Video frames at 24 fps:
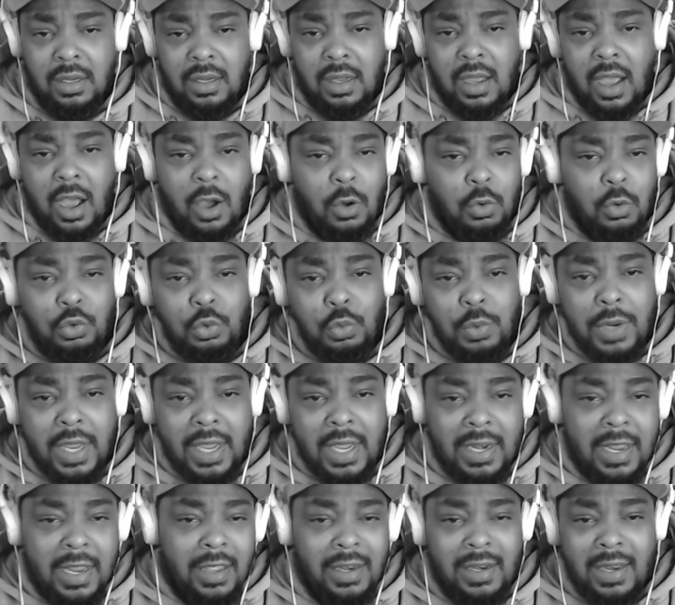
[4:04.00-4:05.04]
I don't do
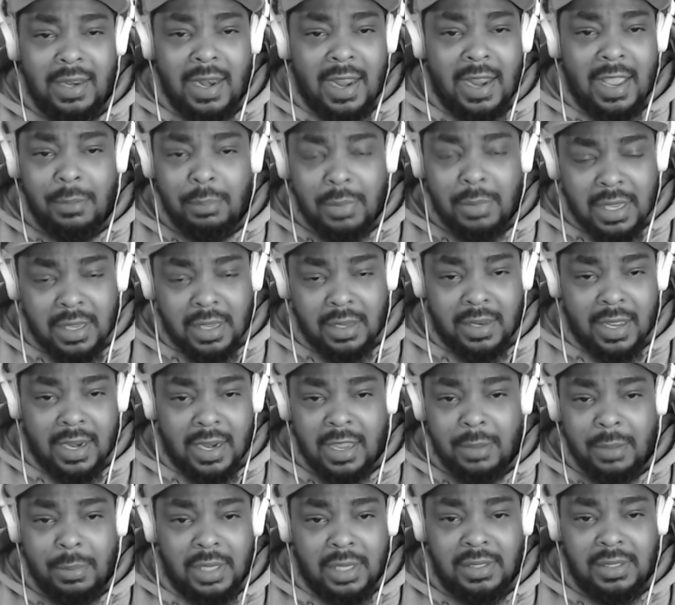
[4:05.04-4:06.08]
that. That ain't me. That
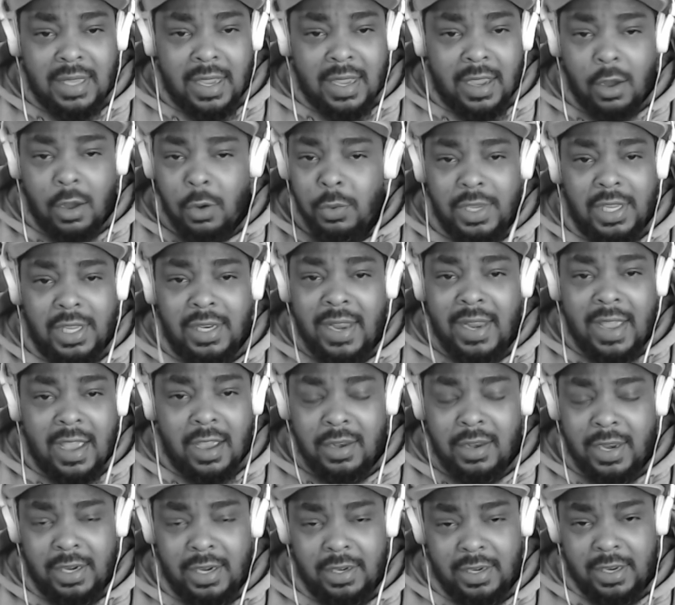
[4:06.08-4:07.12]
ain't my style. I don't get down
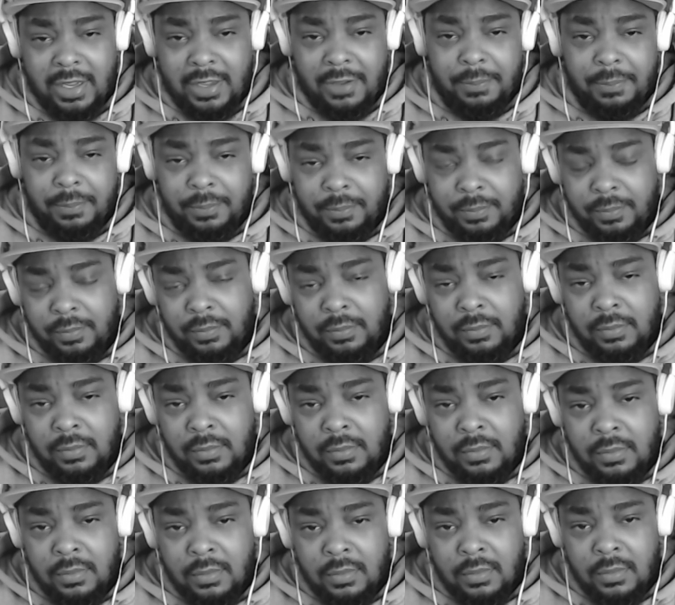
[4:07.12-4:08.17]
like that.
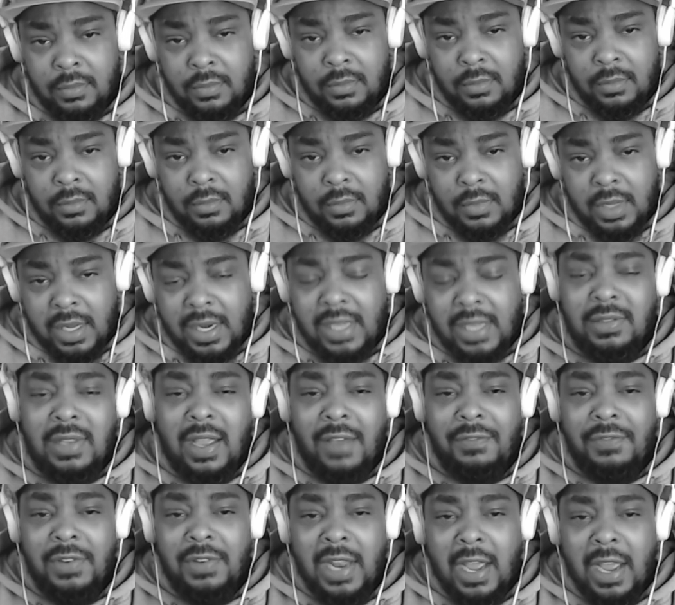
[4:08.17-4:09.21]
And that's how I
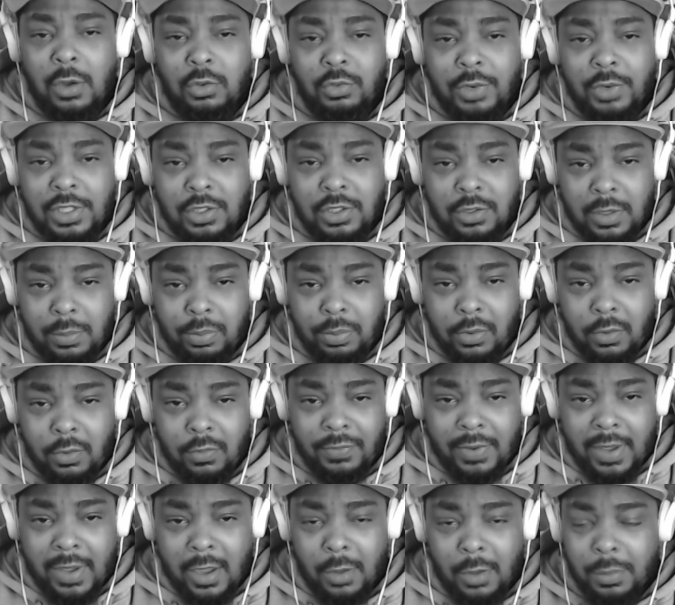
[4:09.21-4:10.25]
feel I was racially
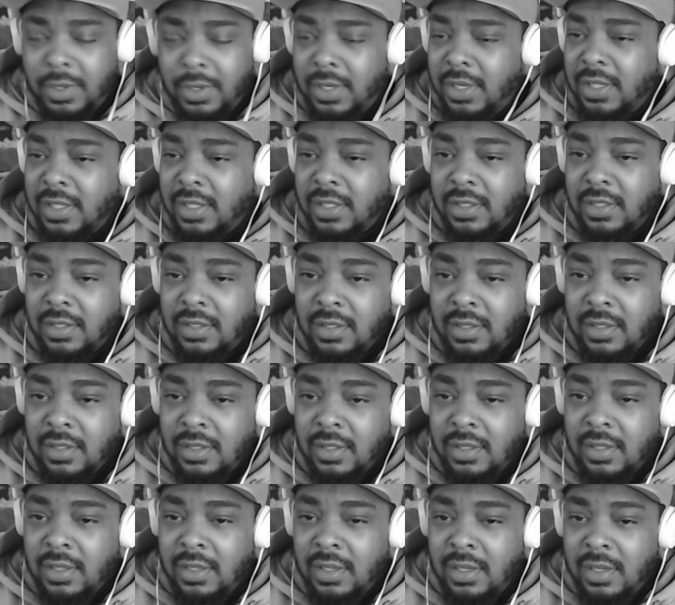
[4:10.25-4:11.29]
profiled, because
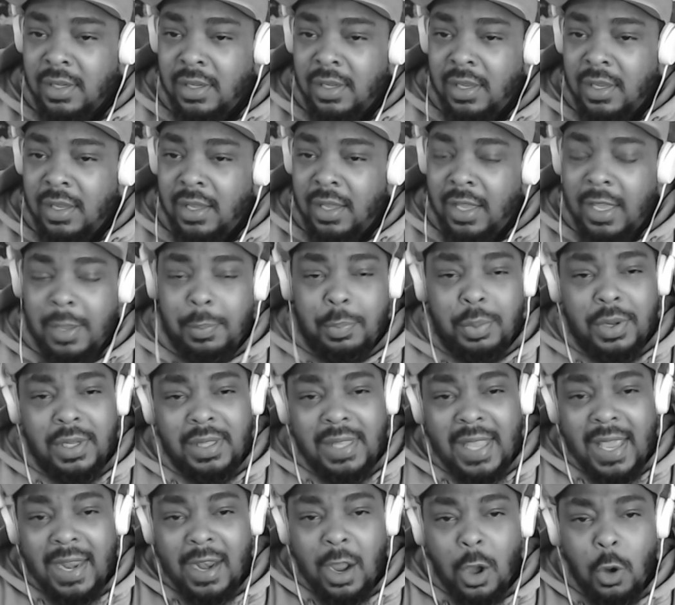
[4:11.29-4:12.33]
he put
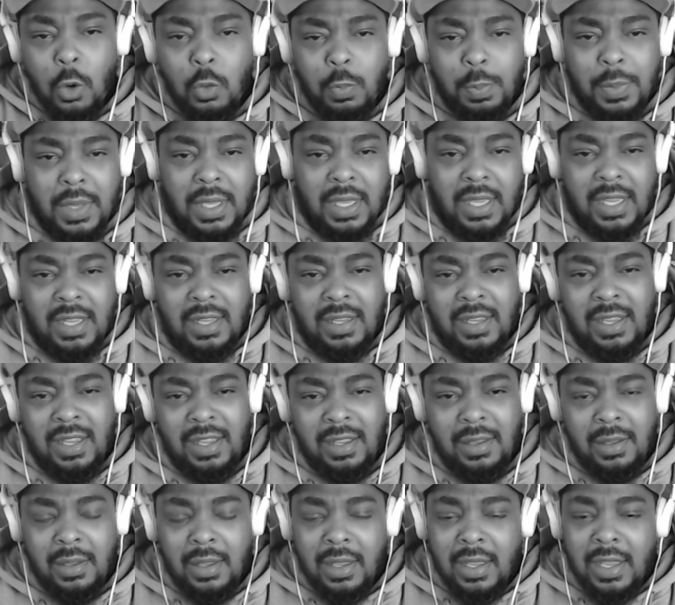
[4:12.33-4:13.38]
that on me.
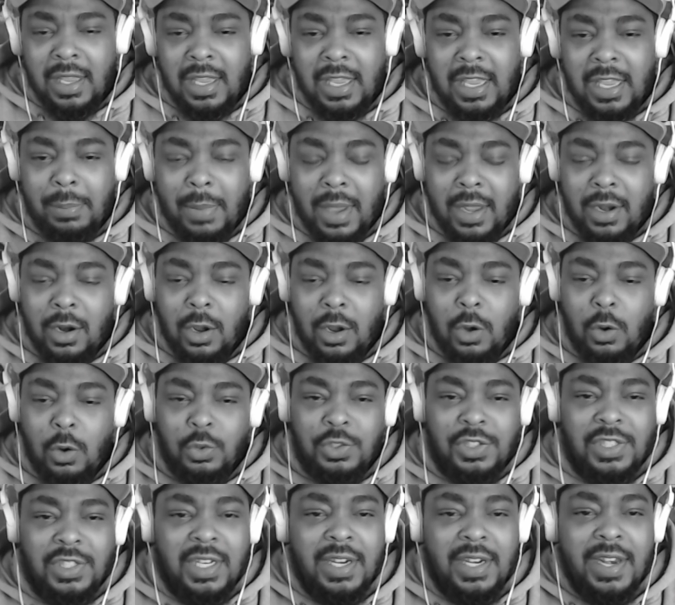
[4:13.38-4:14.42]
He made a whole
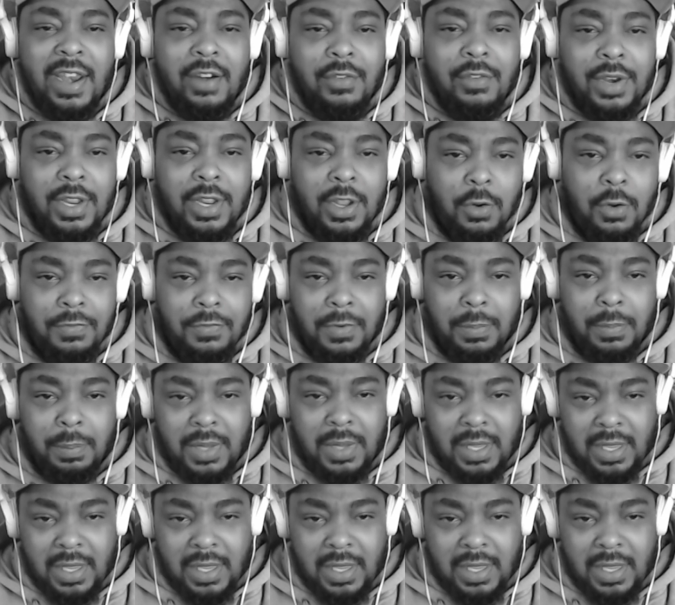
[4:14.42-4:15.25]
scenario for me.